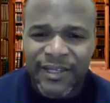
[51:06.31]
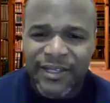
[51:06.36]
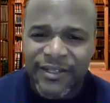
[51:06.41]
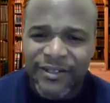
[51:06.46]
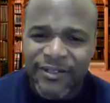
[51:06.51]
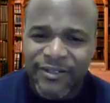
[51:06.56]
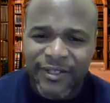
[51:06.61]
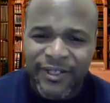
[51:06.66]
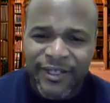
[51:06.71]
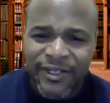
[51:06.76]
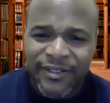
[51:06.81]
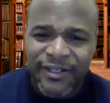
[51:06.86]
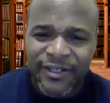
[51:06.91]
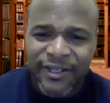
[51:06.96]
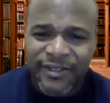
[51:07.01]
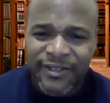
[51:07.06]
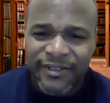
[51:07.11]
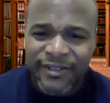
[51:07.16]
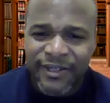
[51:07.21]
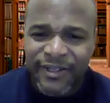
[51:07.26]
You know,
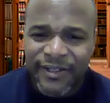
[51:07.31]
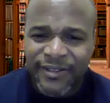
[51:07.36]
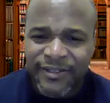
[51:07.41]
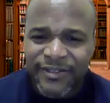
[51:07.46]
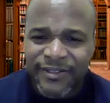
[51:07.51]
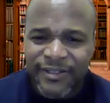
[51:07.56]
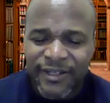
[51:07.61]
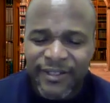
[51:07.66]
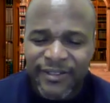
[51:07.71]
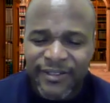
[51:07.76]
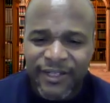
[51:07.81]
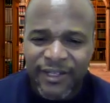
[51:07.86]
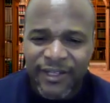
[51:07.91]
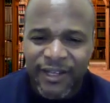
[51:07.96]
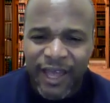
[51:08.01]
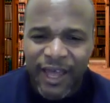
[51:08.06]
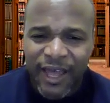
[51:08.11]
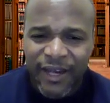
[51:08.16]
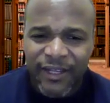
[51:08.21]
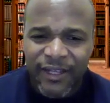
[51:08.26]
there's a
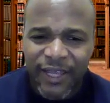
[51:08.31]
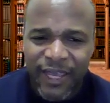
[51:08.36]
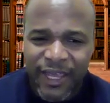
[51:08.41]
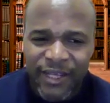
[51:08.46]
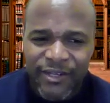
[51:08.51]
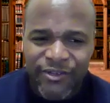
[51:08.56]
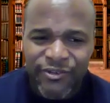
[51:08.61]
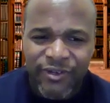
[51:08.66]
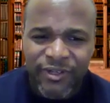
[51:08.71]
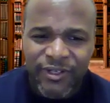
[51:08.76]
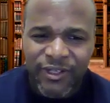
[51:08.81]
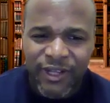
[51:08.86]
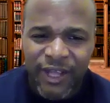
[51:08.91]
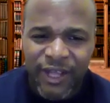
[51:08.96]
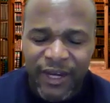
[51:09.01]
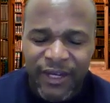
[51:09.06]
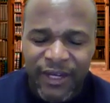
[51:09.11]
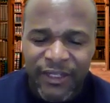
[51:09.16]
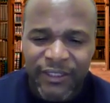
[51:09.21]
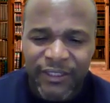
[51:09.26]
lot of hatred, a
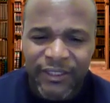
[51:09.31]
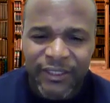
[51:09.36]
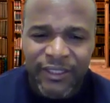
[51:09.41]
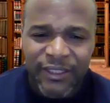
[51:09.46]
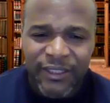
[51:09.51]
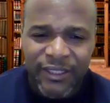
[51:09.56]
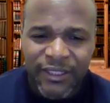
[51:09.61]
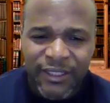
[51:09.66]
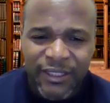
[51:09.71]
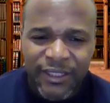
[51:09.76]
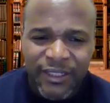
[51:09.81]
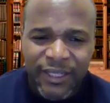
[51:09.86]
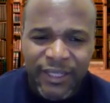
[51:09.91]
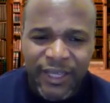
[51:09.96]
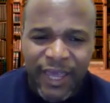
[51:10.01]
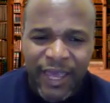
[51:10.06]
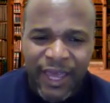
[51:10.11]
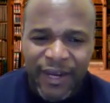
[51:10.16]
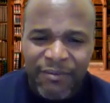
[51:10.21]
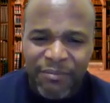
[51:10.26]
lot of
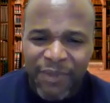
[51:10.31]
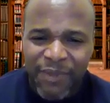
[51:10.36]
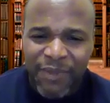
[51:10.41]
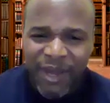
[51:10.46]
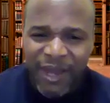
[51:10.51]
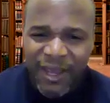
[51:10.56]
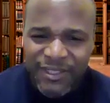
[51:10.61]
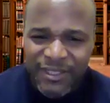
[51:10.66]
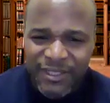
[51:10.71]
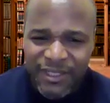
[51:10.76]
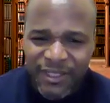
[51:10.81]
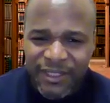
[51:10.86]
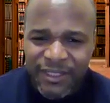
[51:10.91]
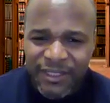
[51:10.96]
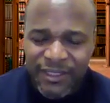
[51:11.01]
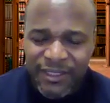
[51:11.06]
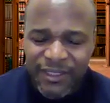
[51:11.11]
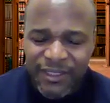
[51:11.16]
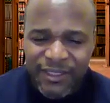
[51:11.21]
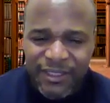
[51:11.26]

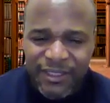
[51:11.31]
animosity,